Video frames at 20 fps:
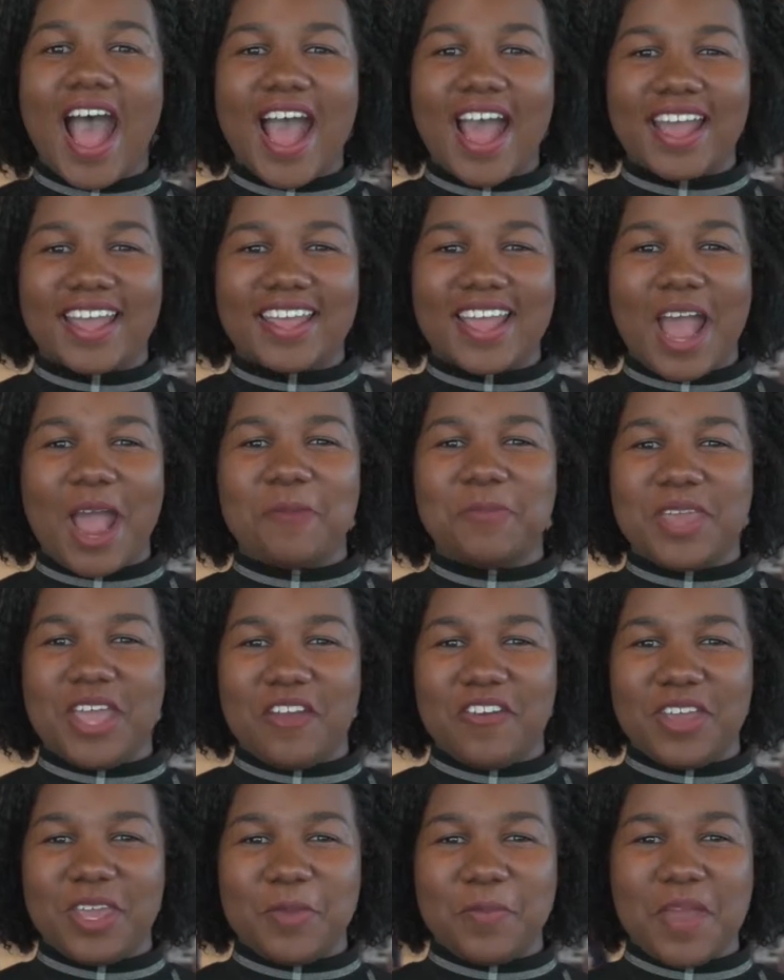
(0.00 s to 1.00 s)
Hi, I'm
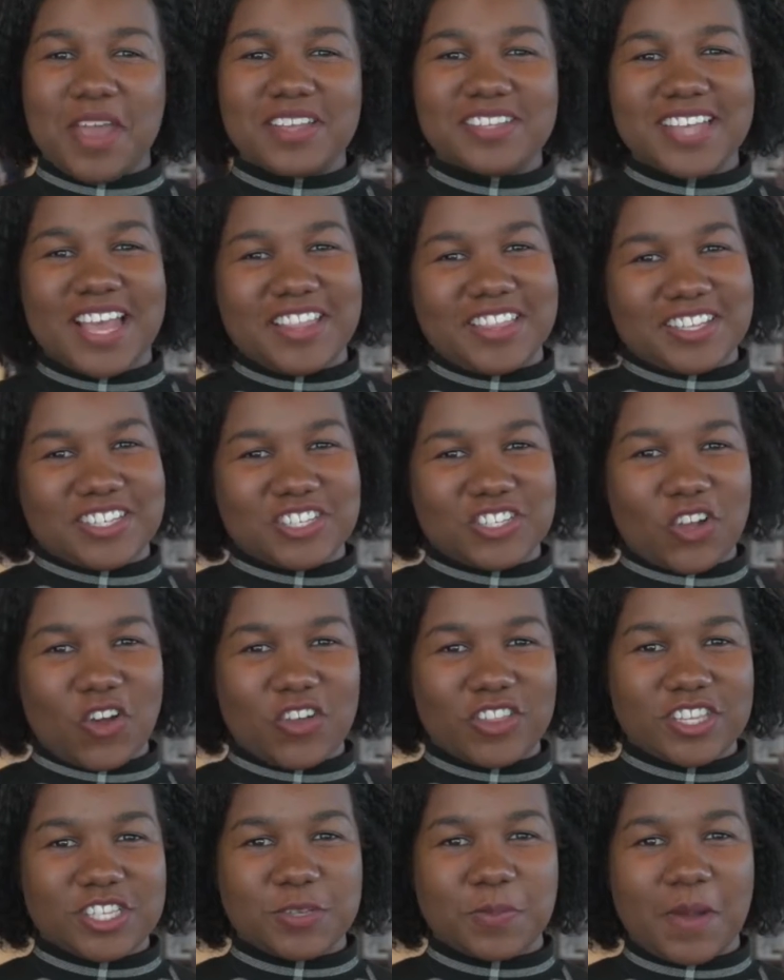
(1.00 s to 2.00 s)
Kerri Ebanks, and this is
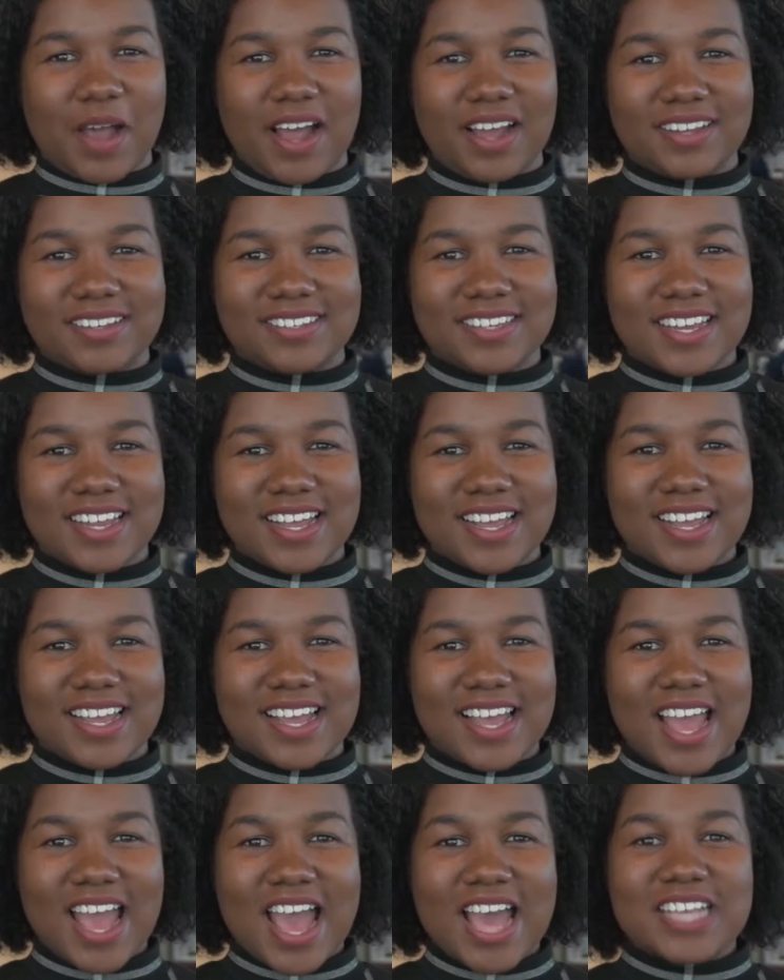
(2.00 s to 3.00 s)
On the Spot.
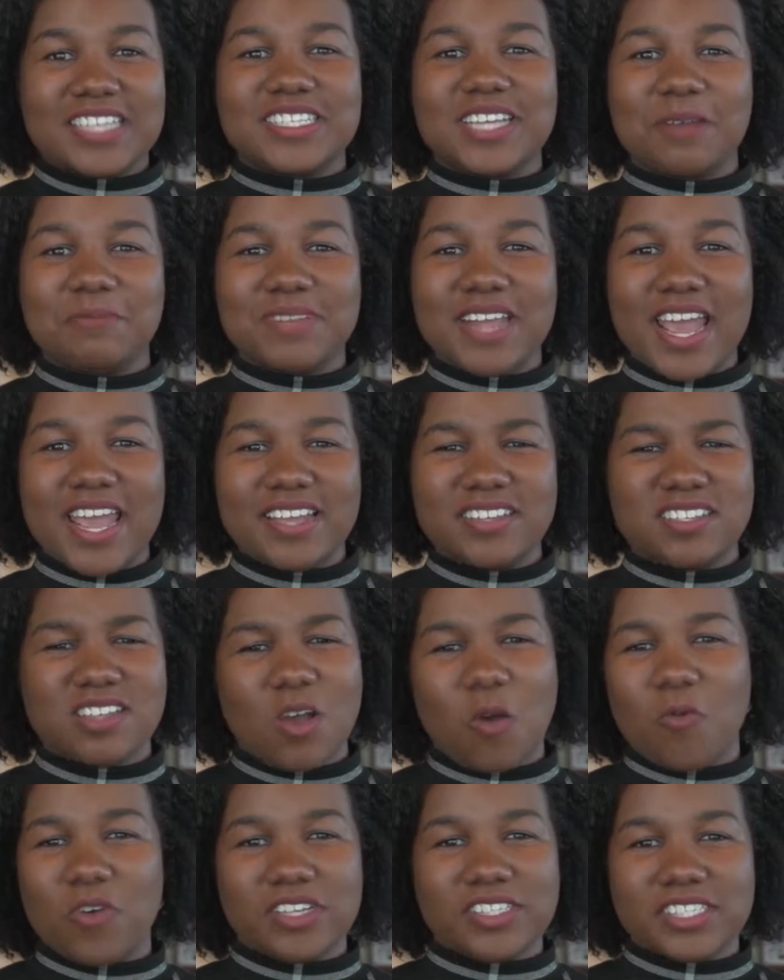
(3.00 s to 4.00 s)
Some days,
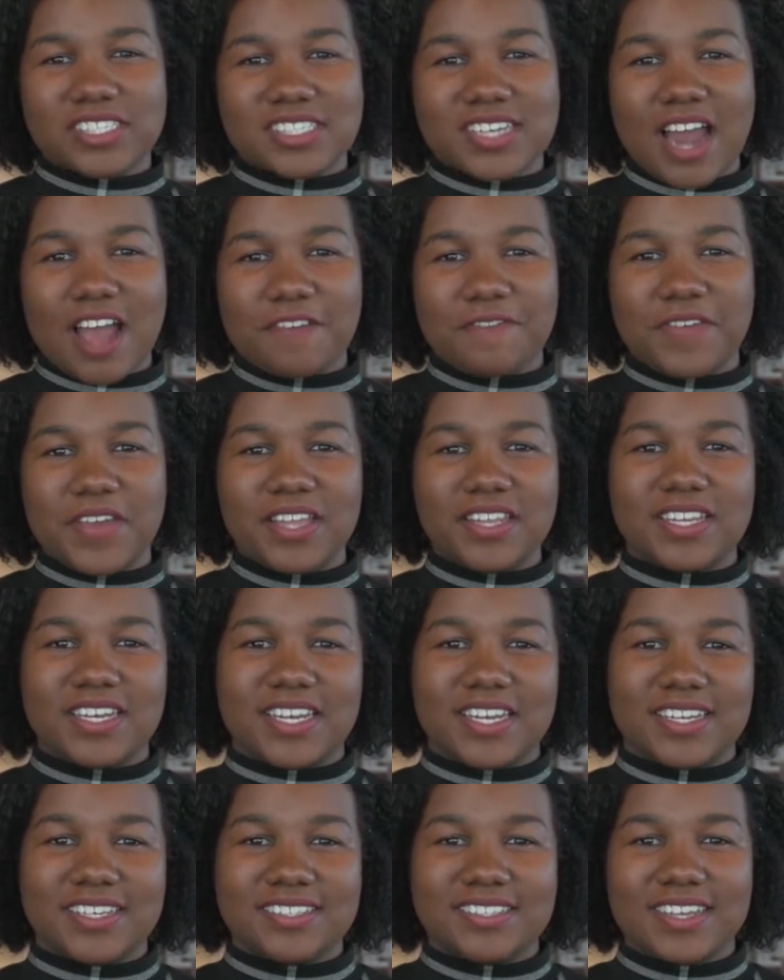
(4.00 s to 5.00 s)
we're just not feeling
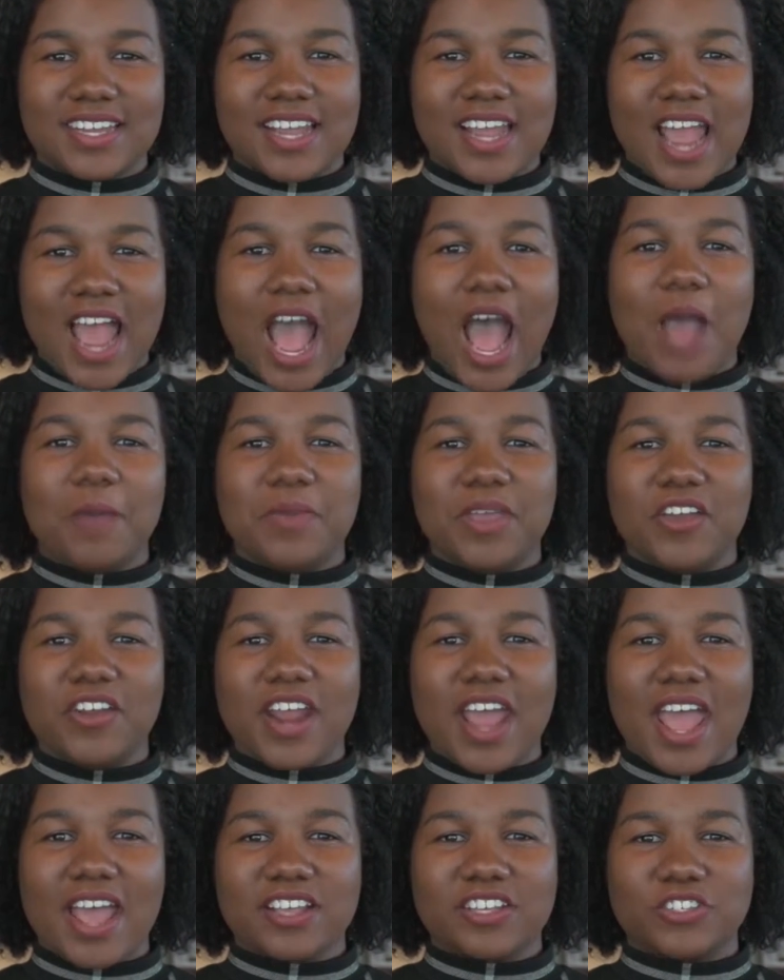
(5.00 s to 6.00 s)
it. I'm here to
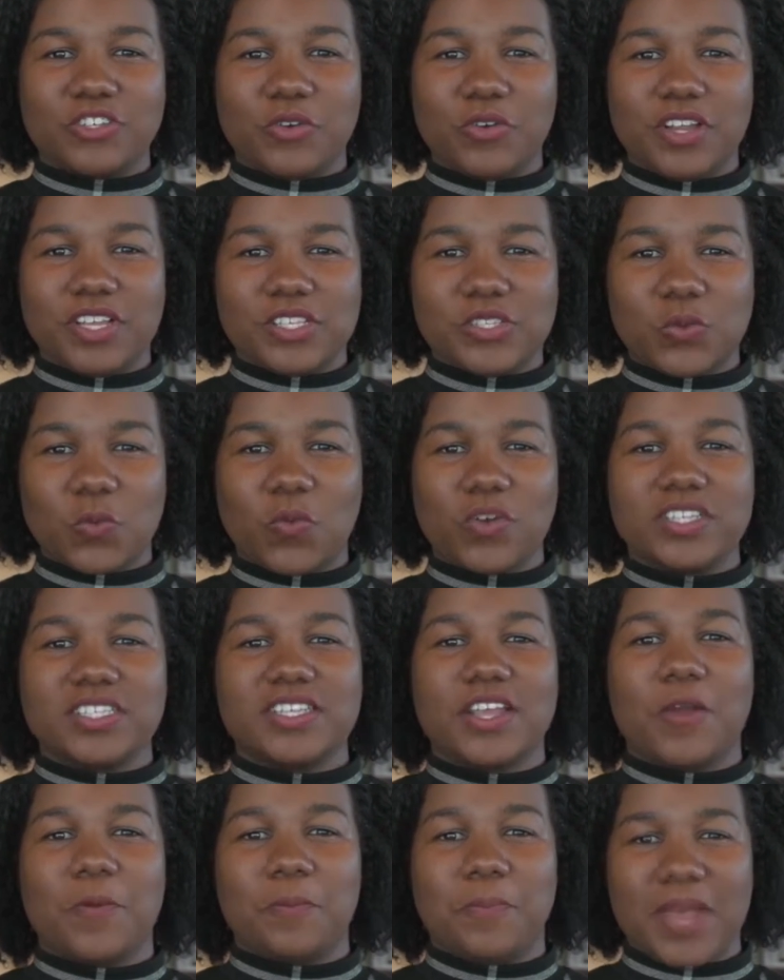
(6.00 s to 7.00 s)
ask students what's
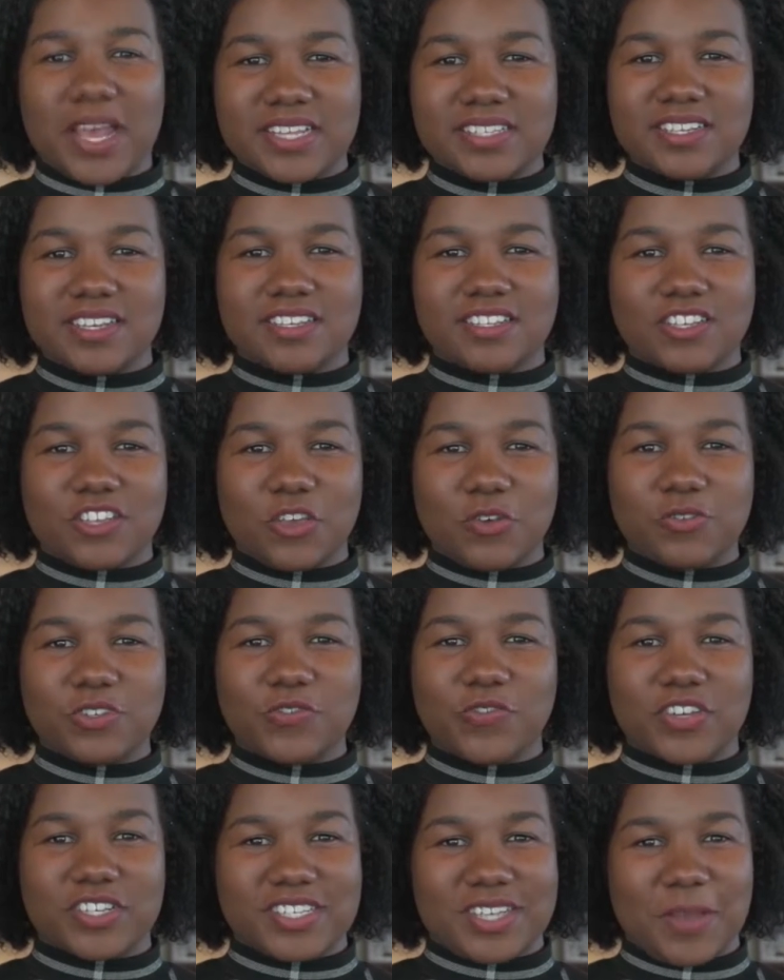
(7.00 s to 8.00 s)
their best excuse
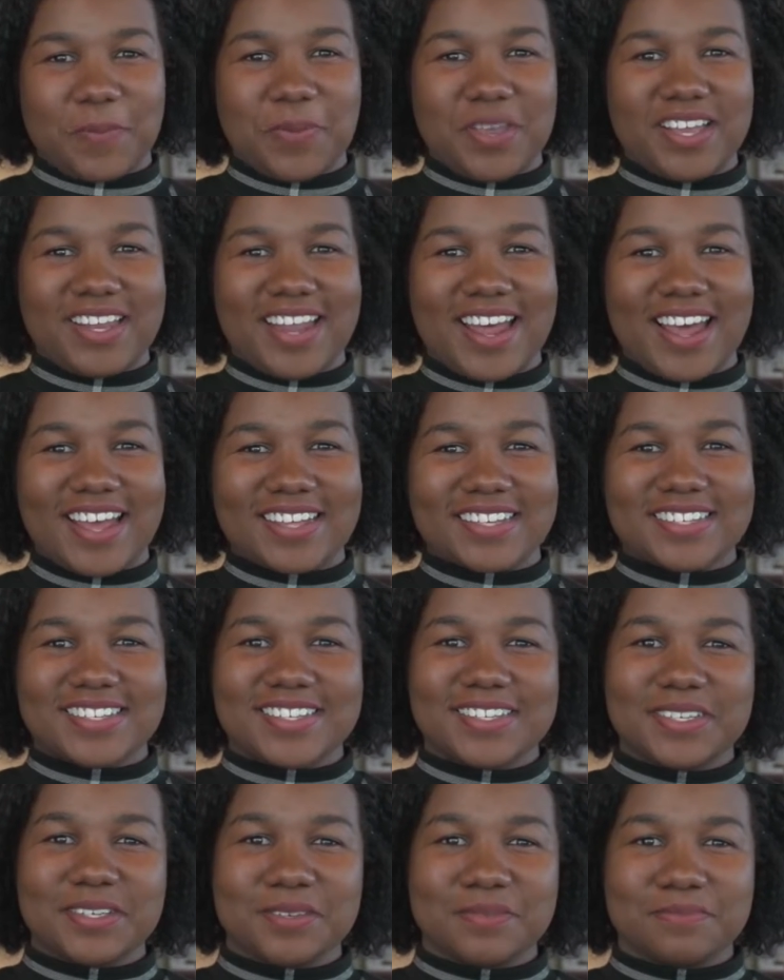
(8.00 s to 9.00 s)
for skipping class.